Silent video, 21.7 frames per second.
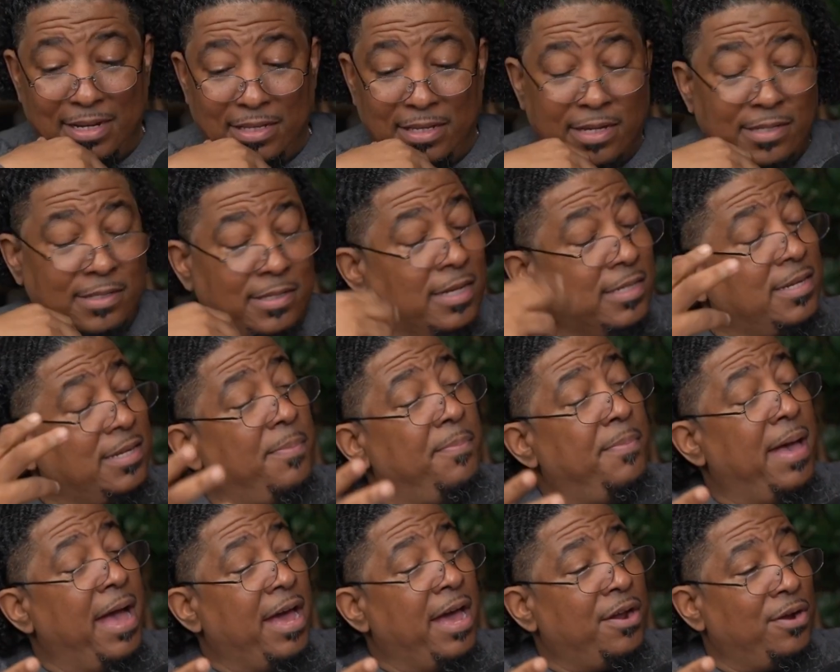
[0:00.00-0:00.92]
Does it
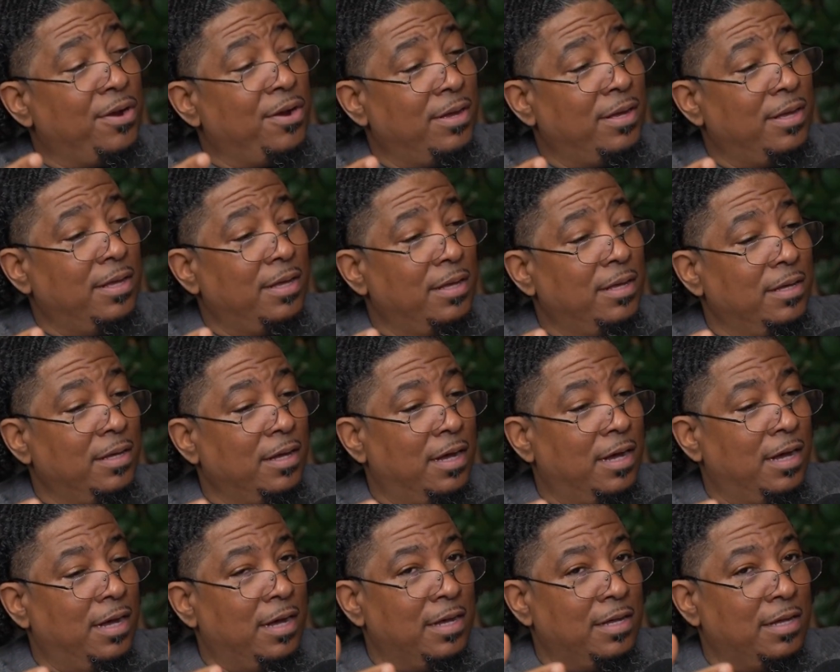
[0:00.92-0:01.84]
matter
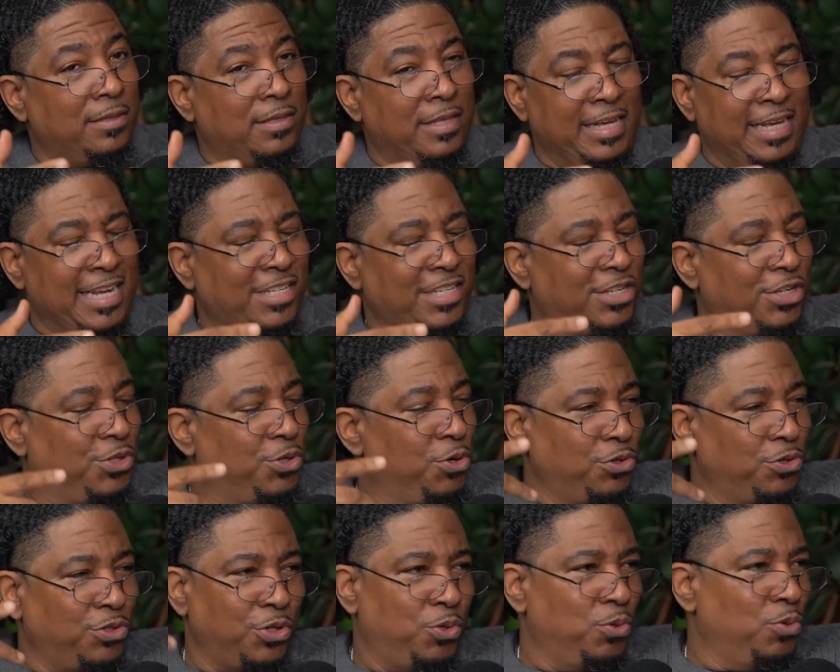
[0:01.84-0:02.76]
the
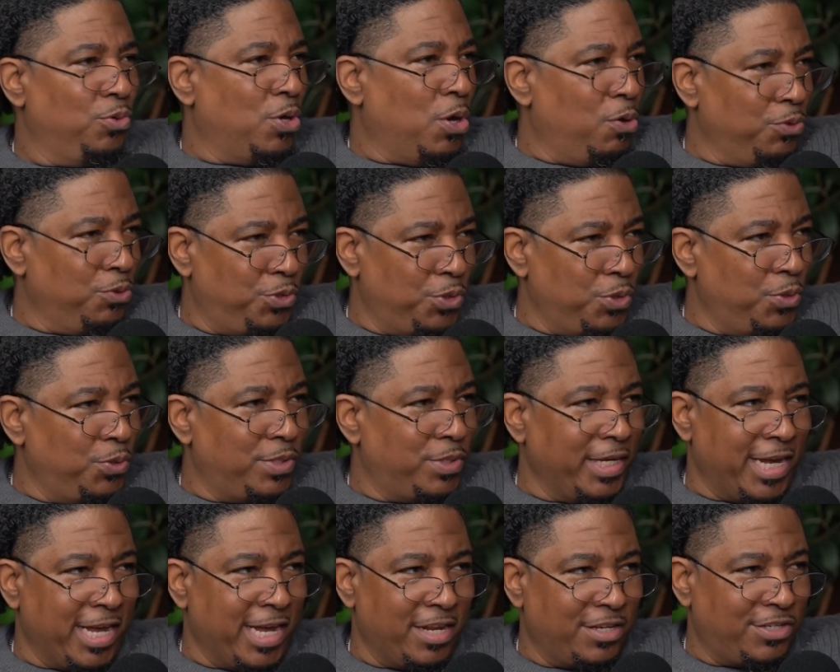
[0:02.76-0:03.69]
institution you go to
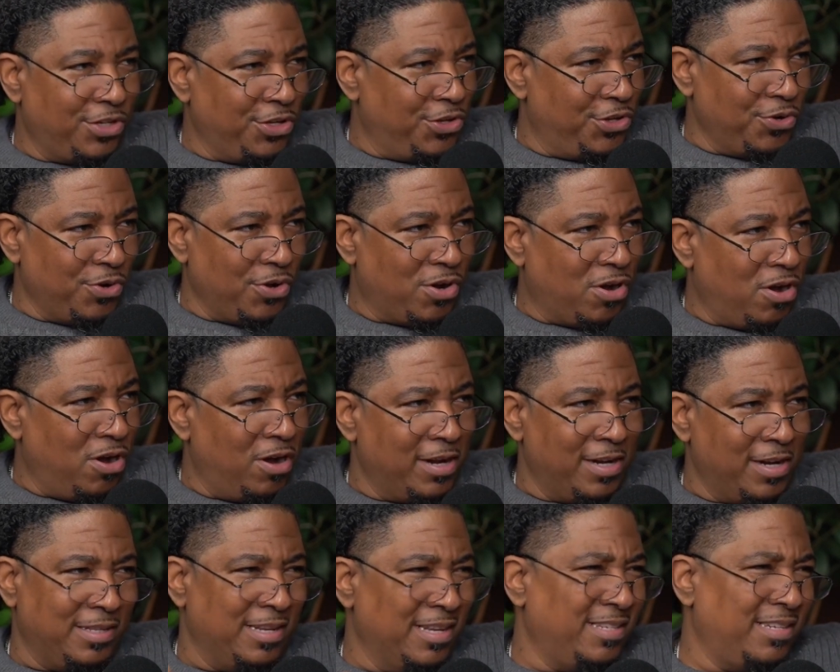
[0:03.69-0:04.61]
get a secure
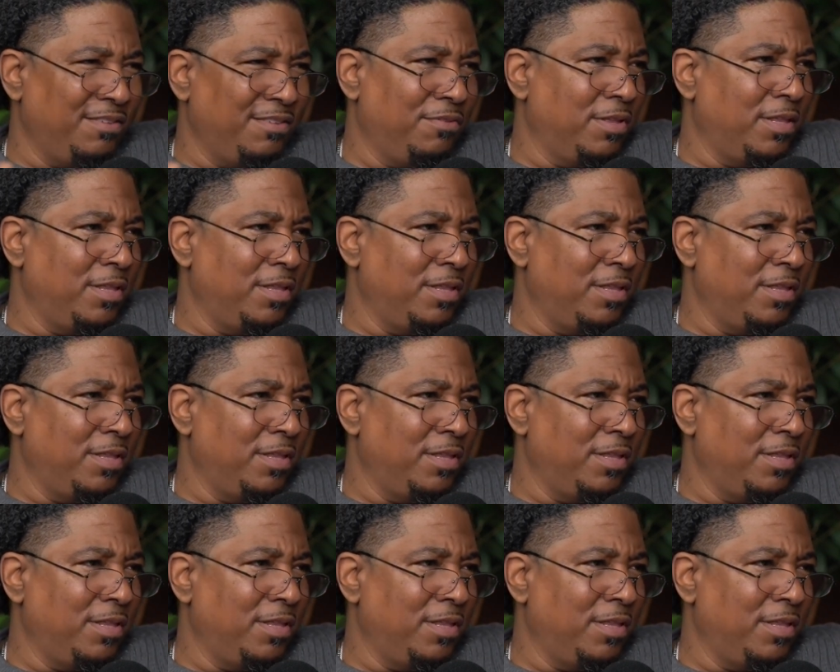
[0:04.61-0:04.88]
card? Does it really?